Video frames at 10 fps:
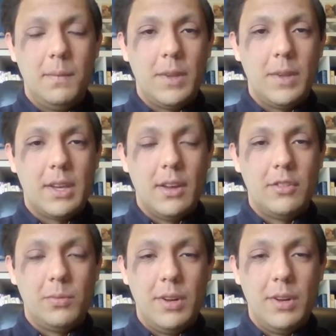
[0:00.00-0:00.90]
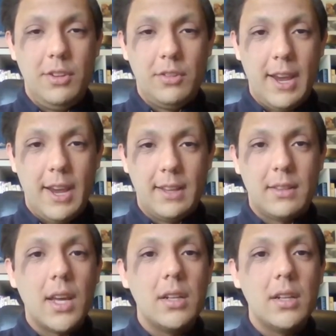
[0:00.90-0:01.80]
Because when you take
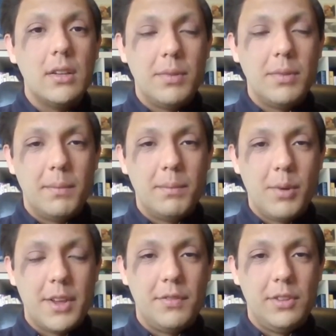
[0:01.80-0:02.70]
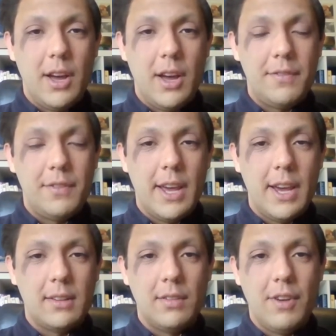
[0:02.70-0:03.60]
that breath of life and
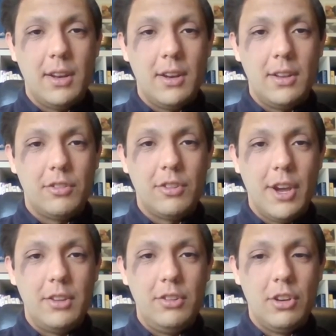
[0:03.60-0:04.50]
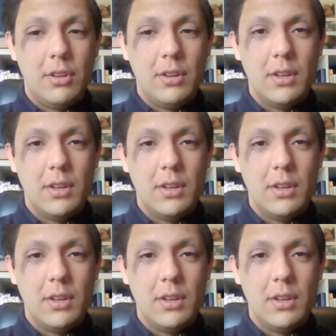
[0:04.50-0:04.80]
activate it inside you,